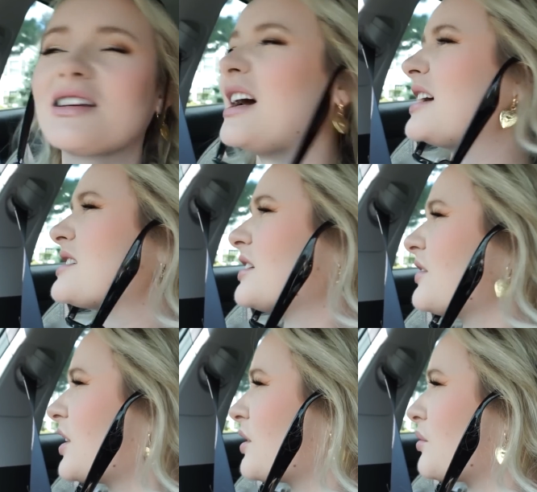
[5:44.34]
Yeah, it's in a
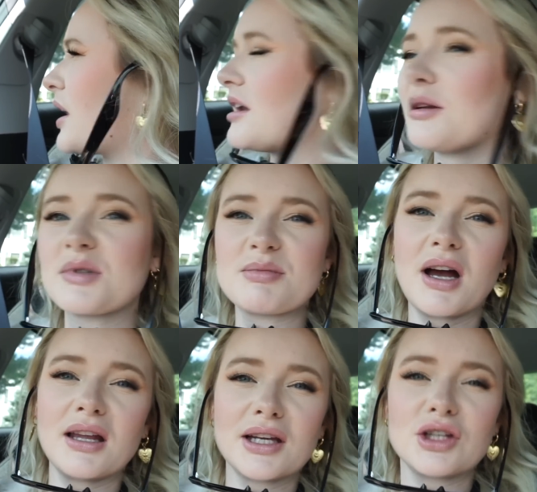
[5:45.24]
very random
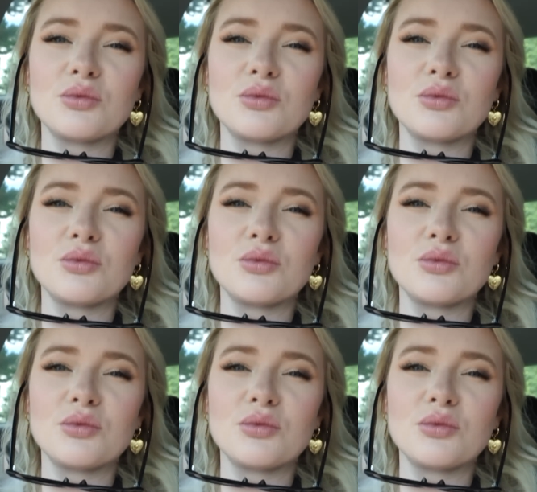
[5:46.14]
spot. Like,